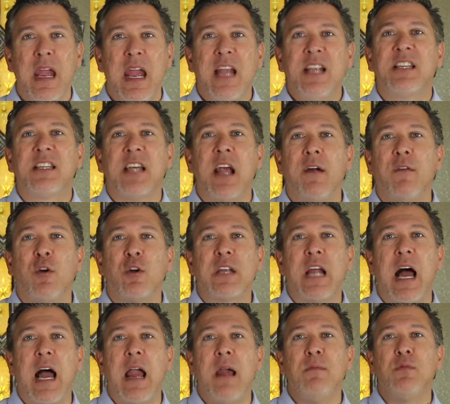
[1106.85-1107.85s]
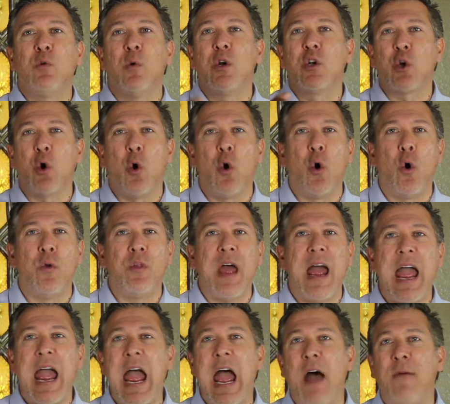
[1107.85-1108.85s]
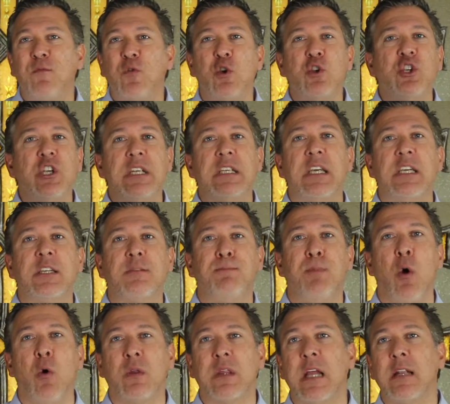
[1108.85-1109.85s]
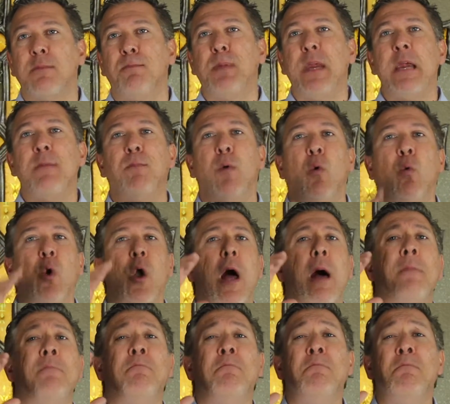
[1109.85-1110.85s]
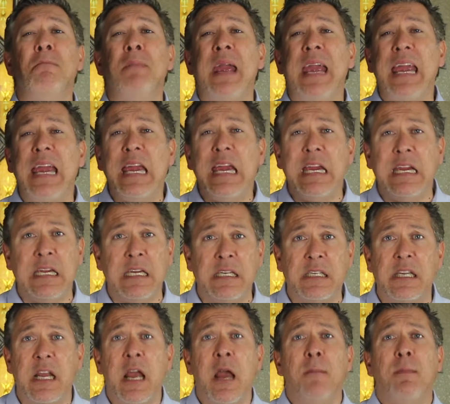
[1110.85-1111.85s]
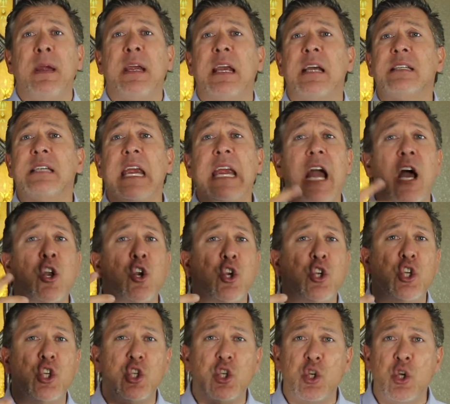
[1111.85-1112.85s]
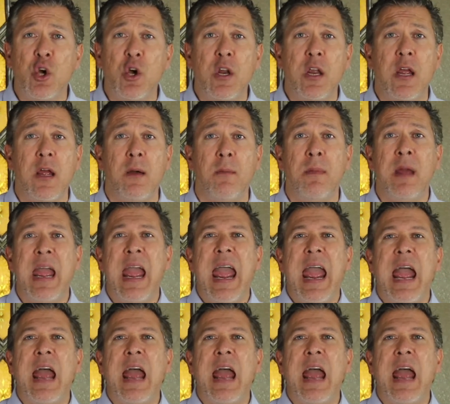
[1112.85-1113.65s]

And several times we're told that after Jesus spoke that people were amazed because they understood him